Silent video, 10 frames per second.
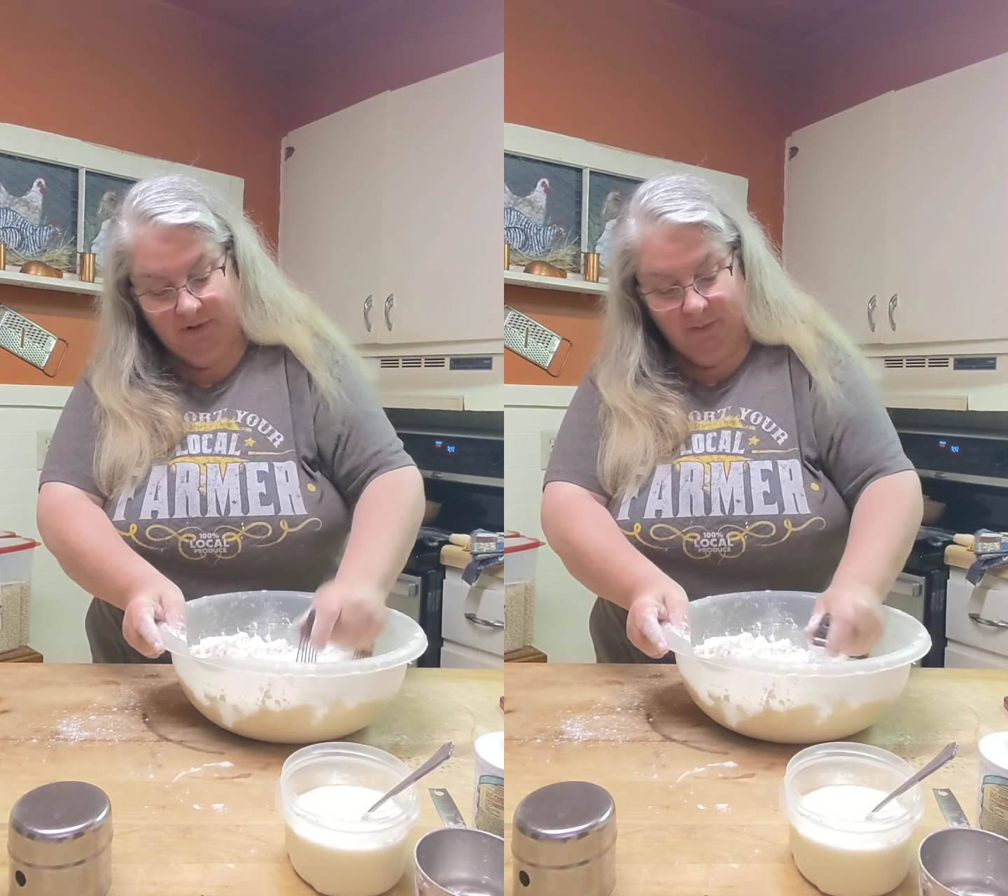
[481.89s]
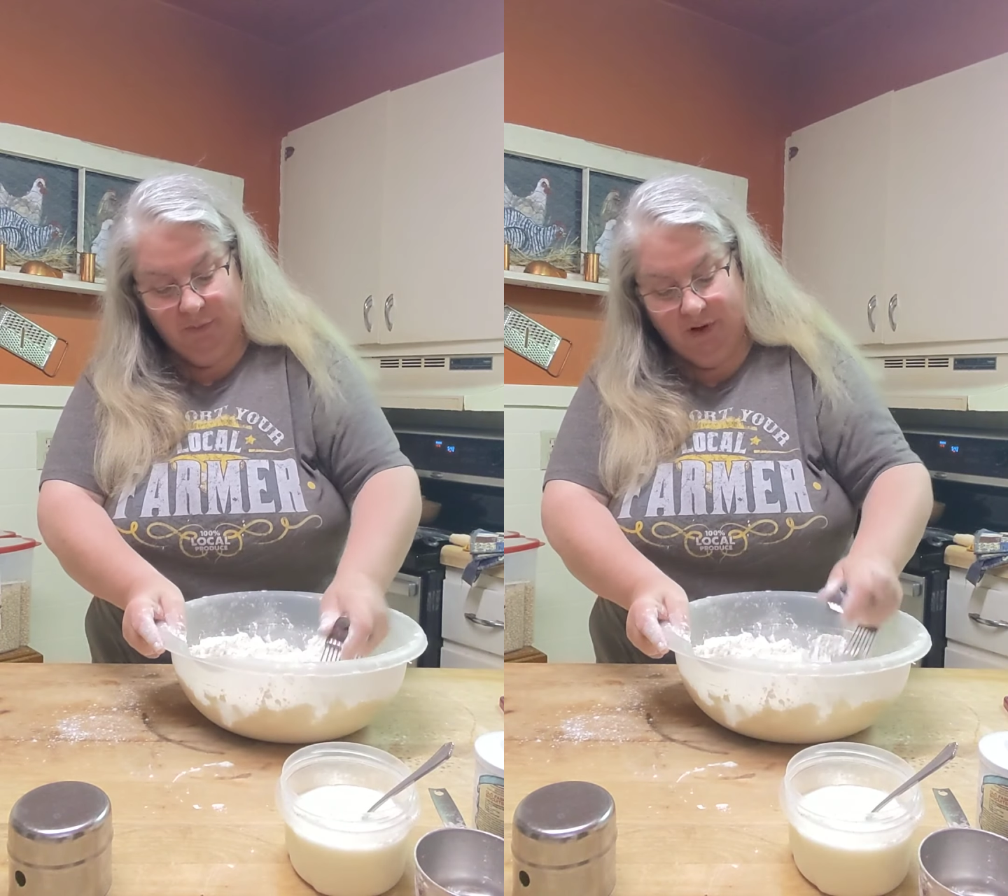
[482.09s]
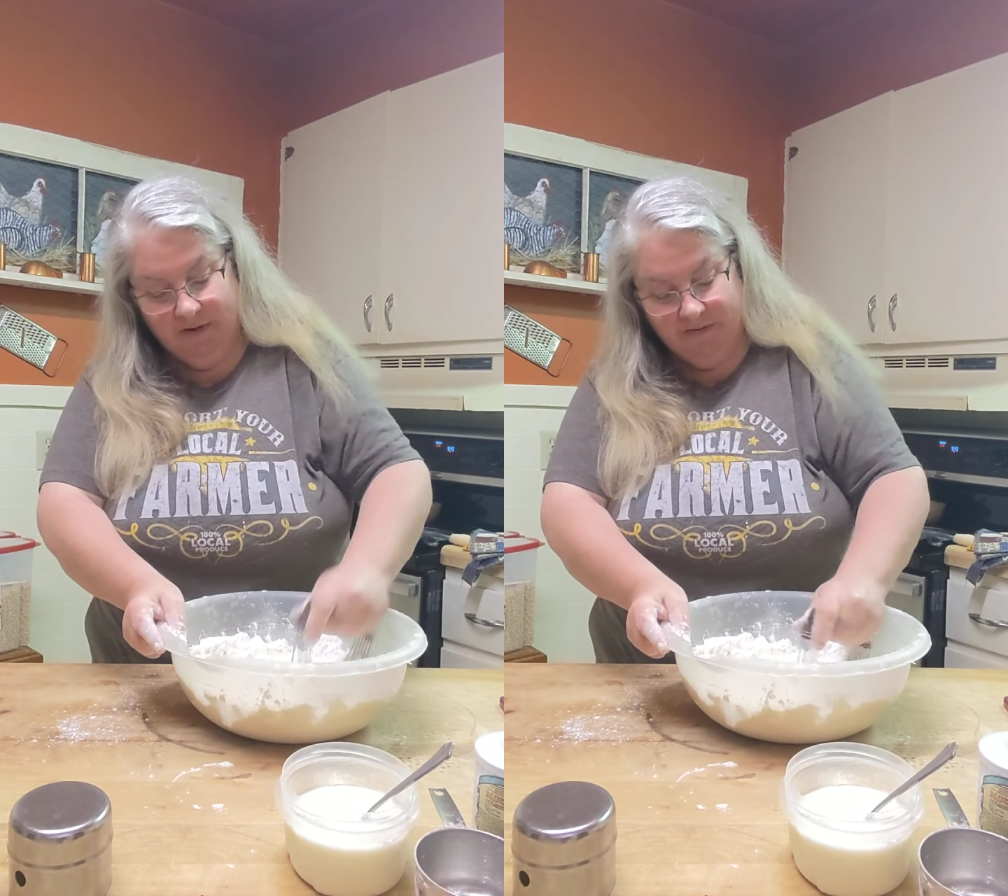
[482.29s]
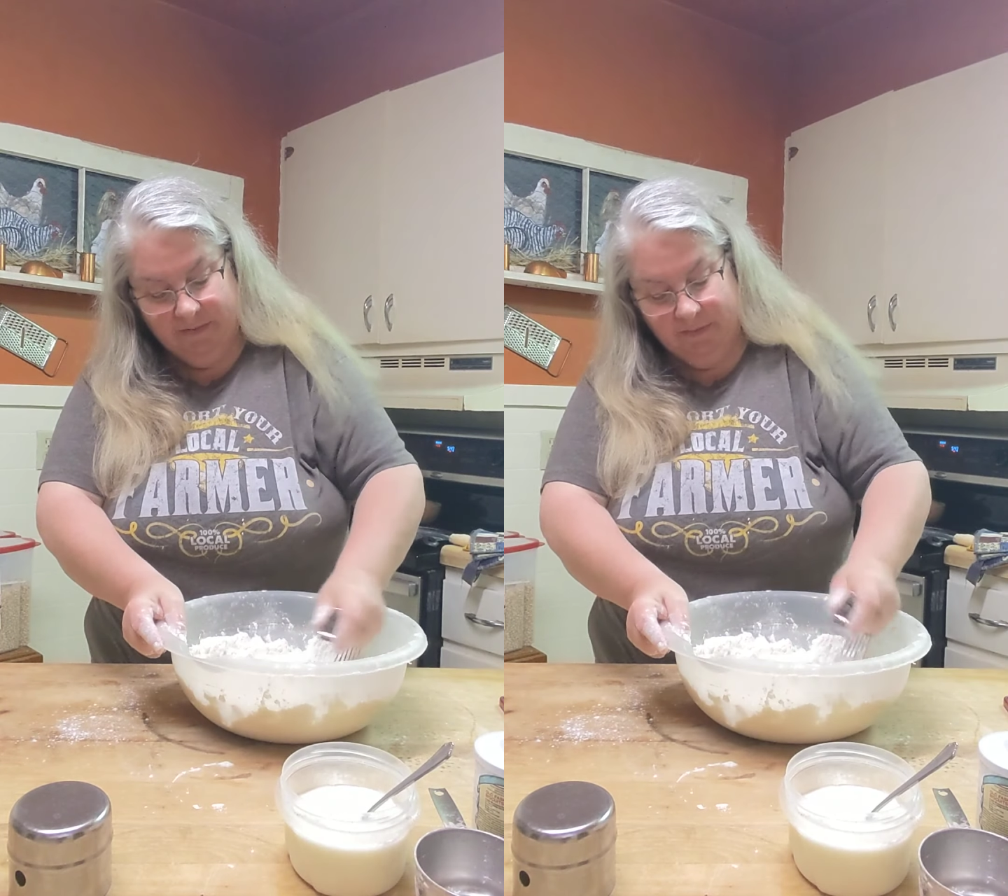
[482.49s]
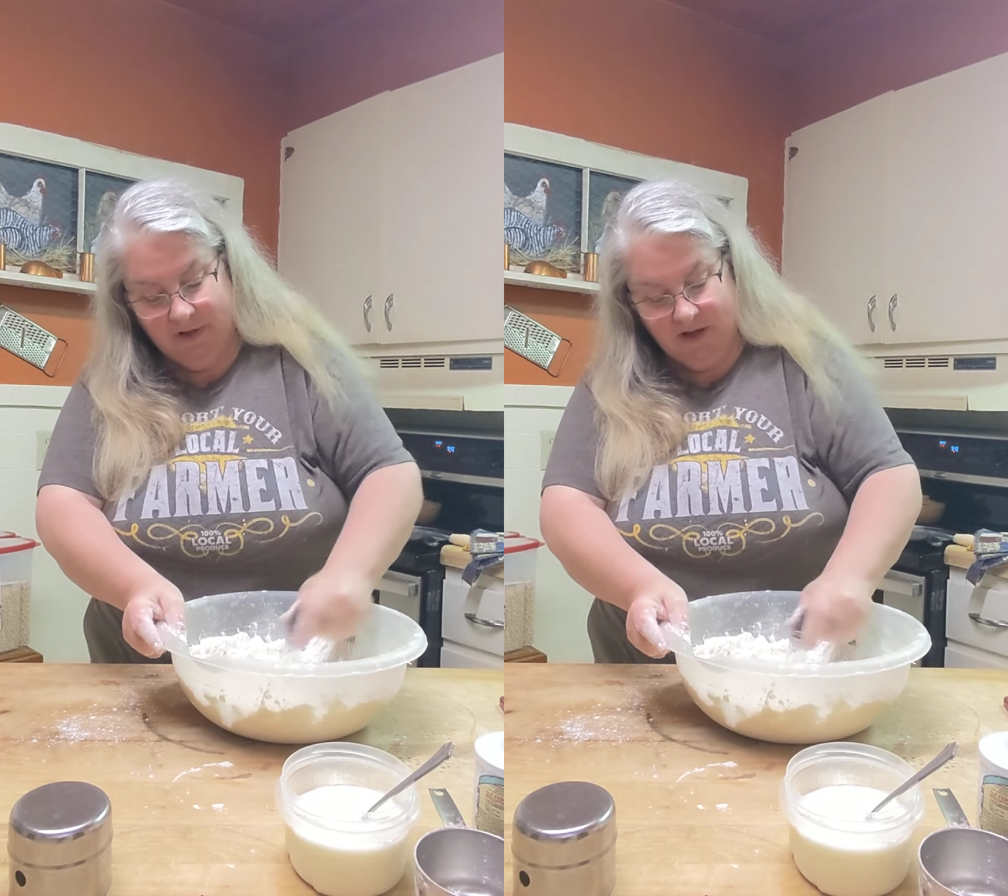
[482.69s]
Your
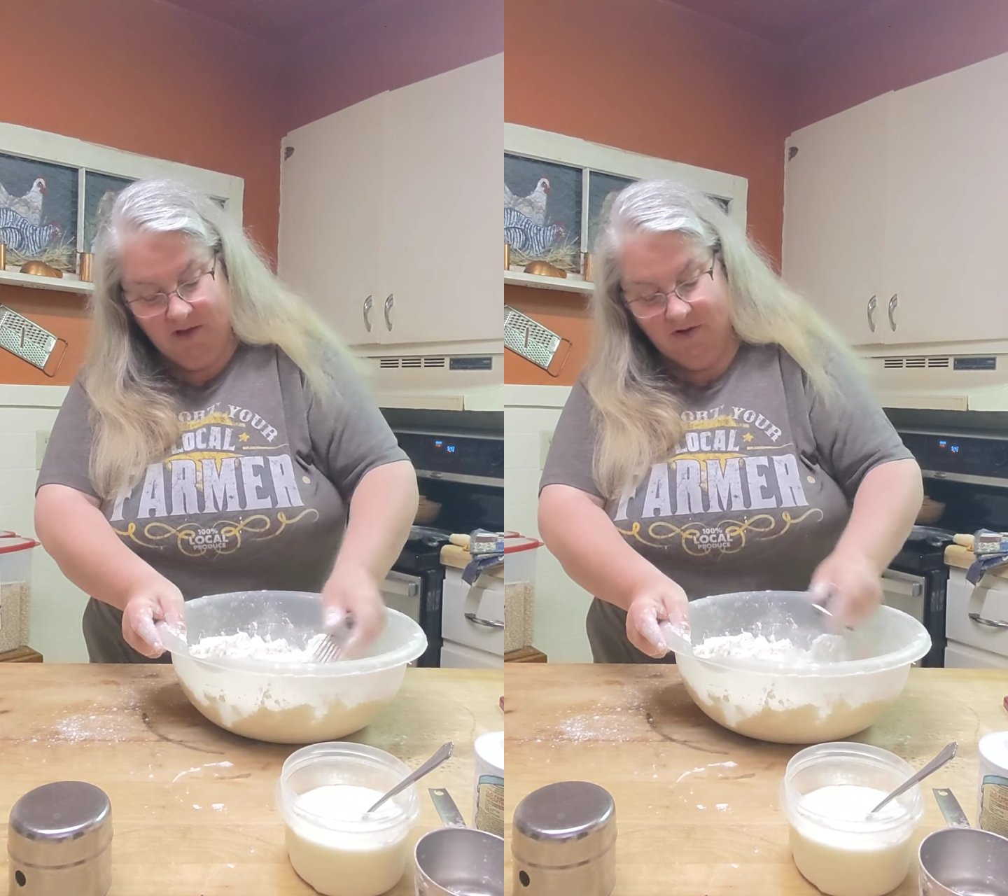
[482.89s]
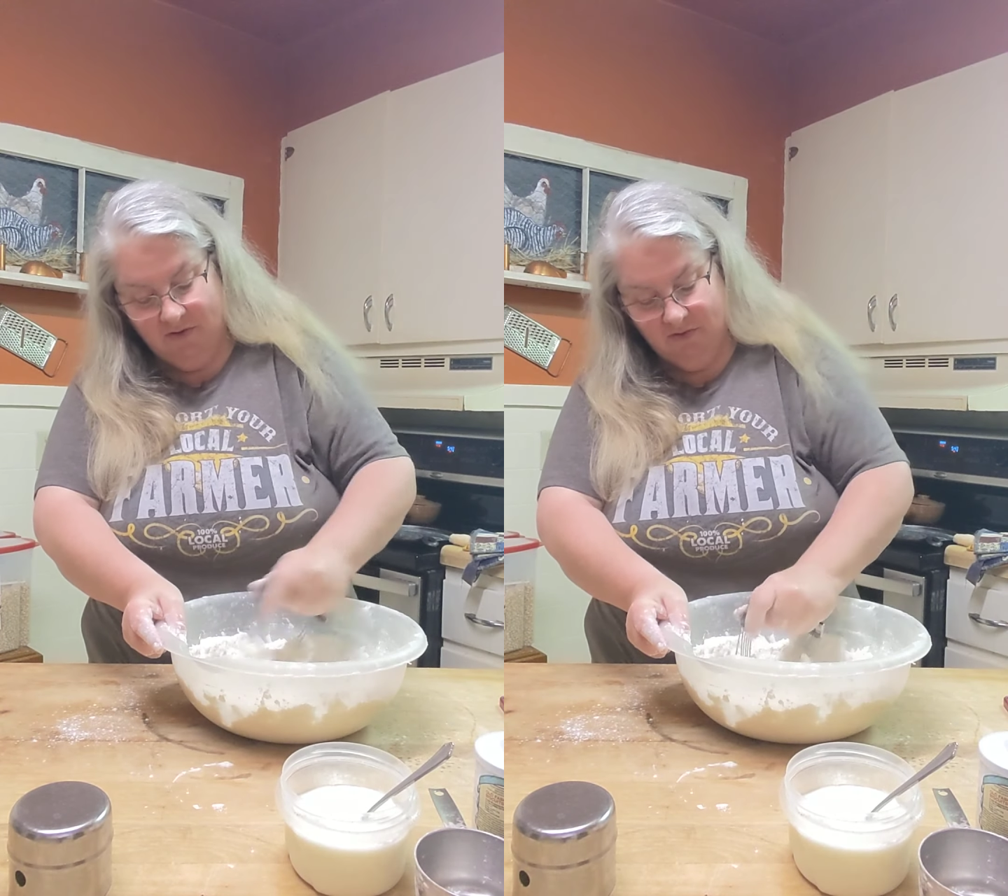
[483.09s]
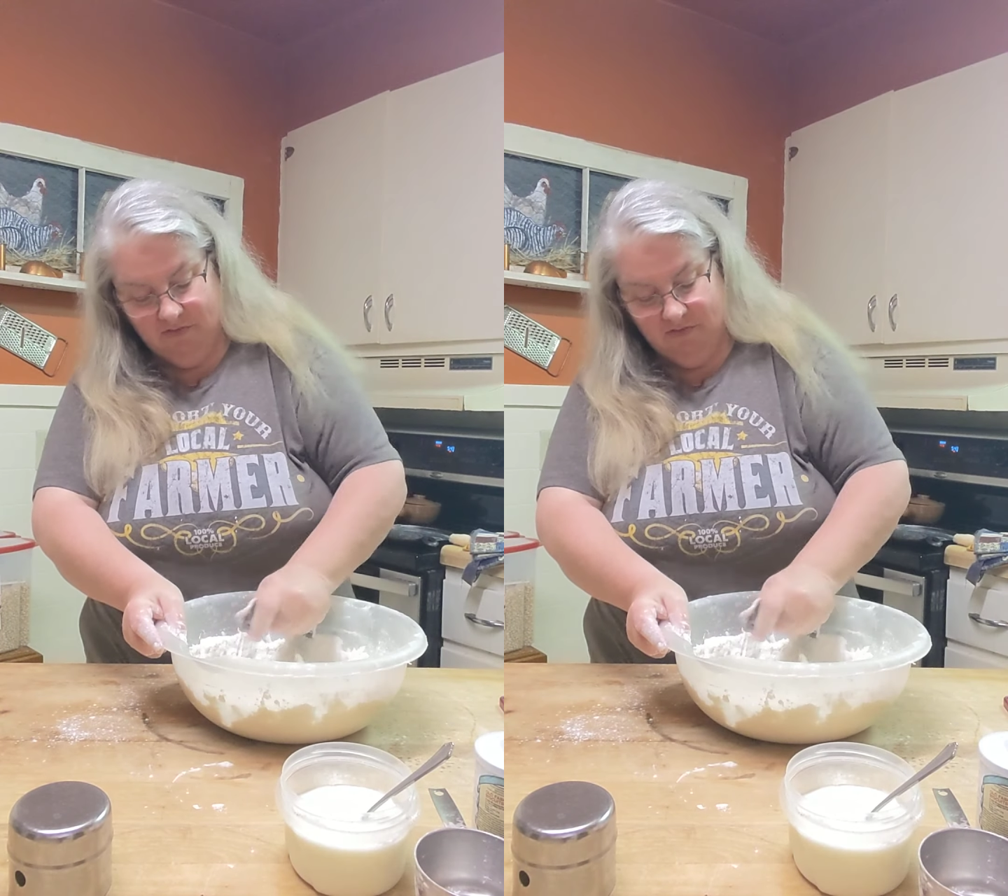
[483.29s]
breakfast meal,